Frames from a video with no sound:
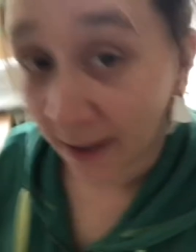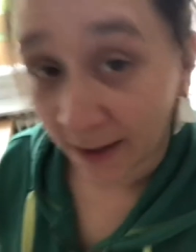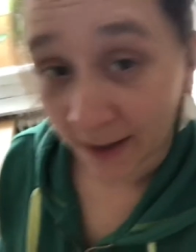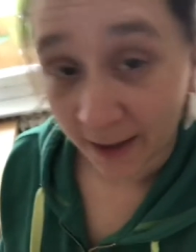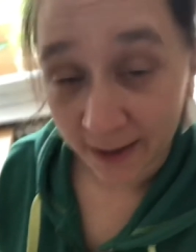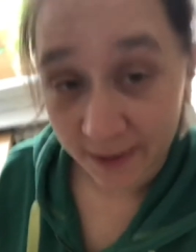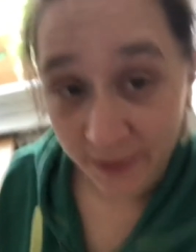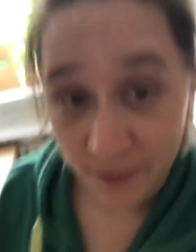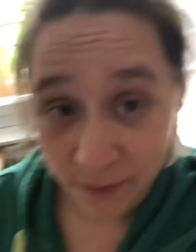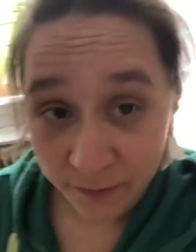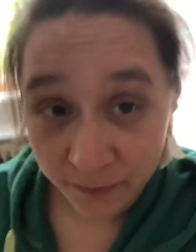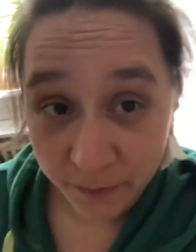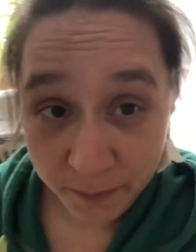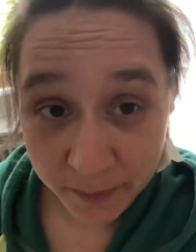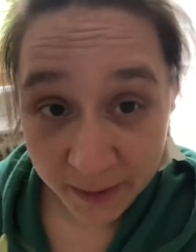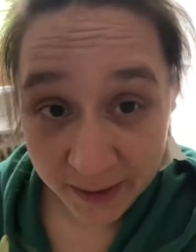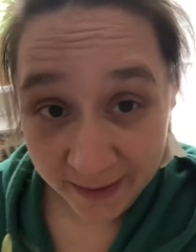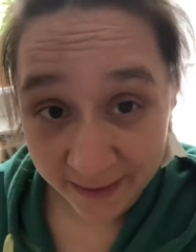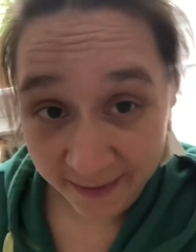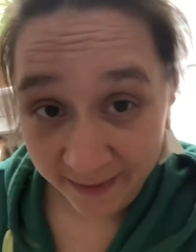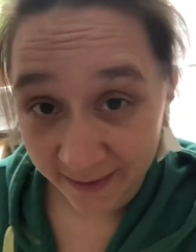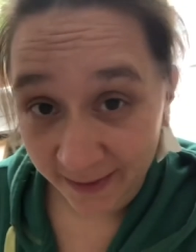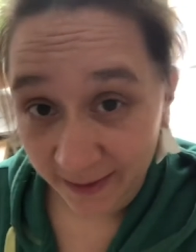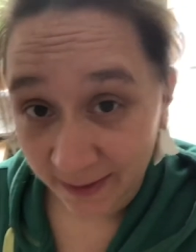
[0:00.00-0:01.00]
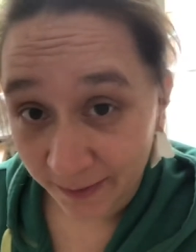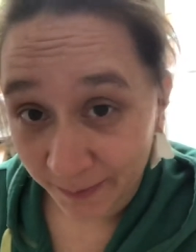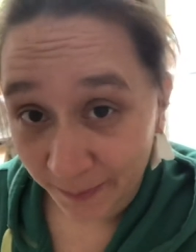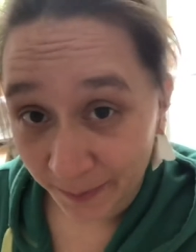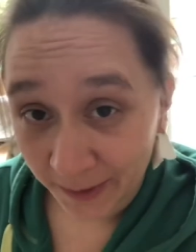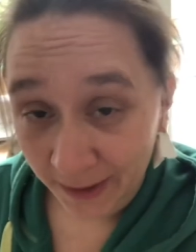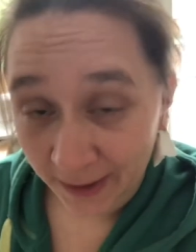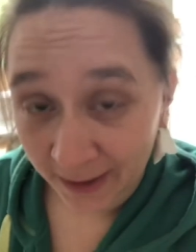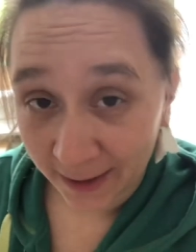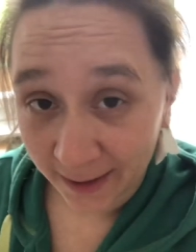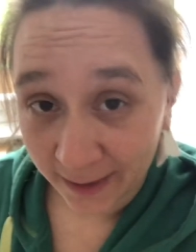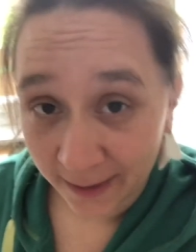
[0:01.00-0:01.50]
I do have a big zit
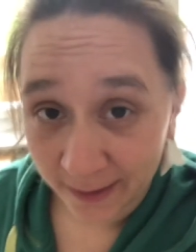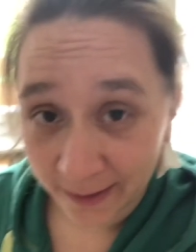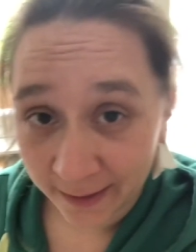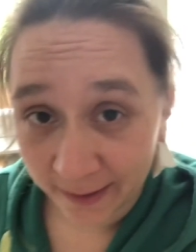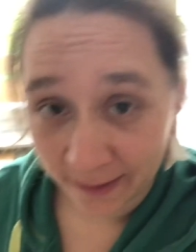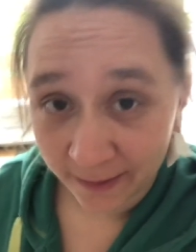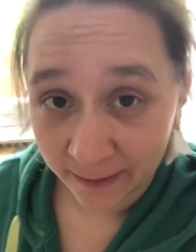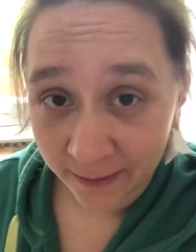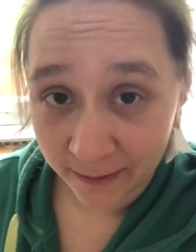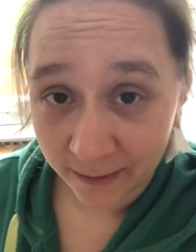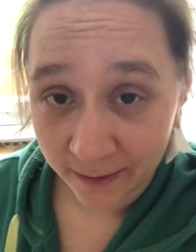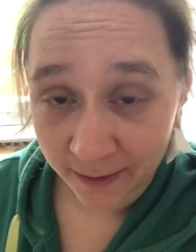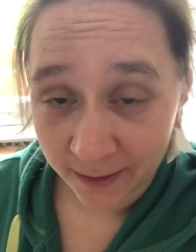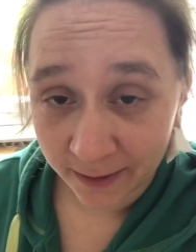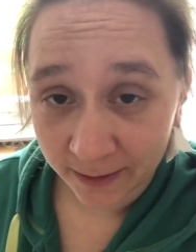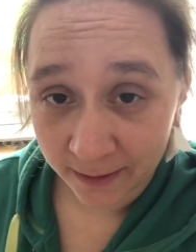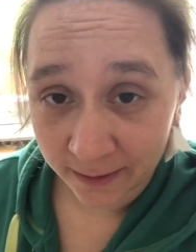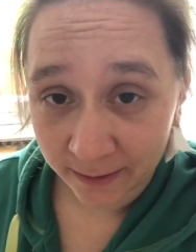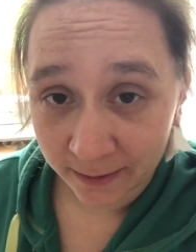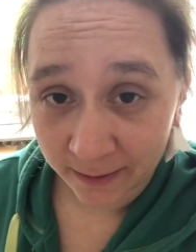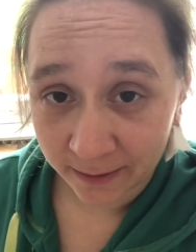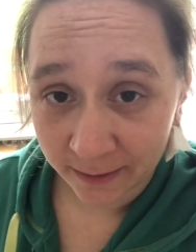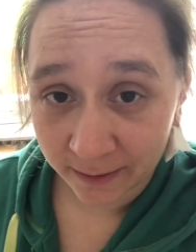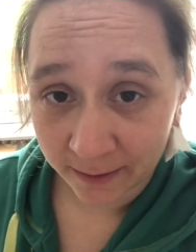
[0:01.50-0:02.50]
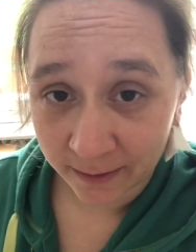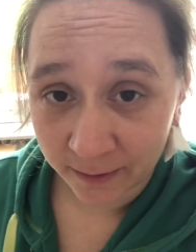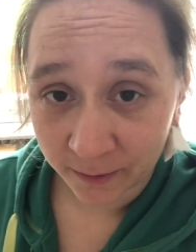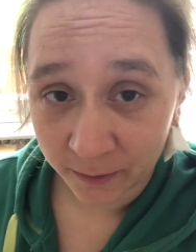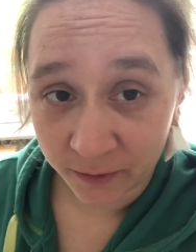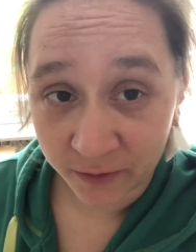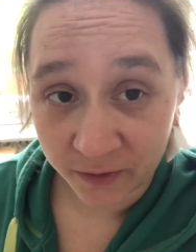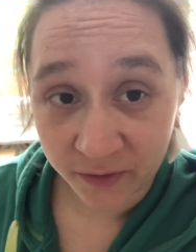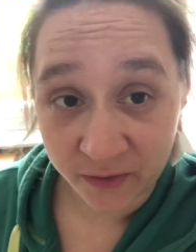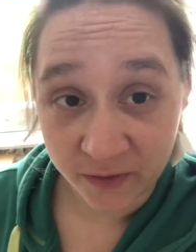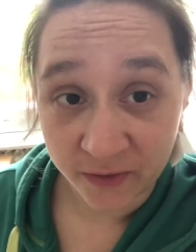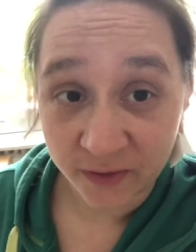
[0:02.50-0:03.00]
behind there, and
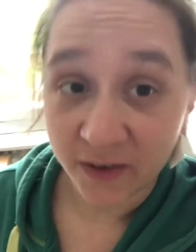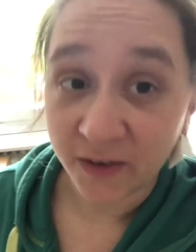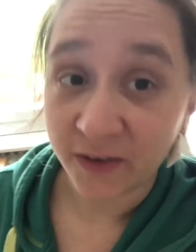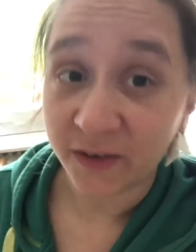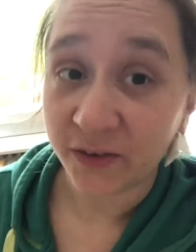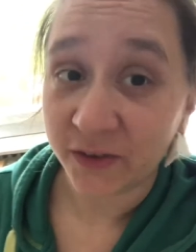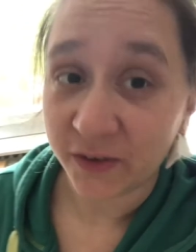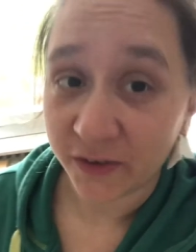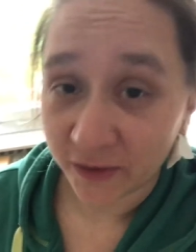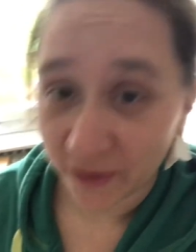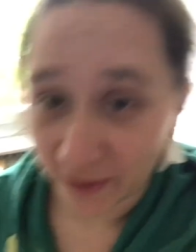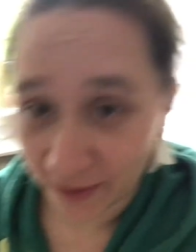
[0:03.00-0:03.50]
or zit.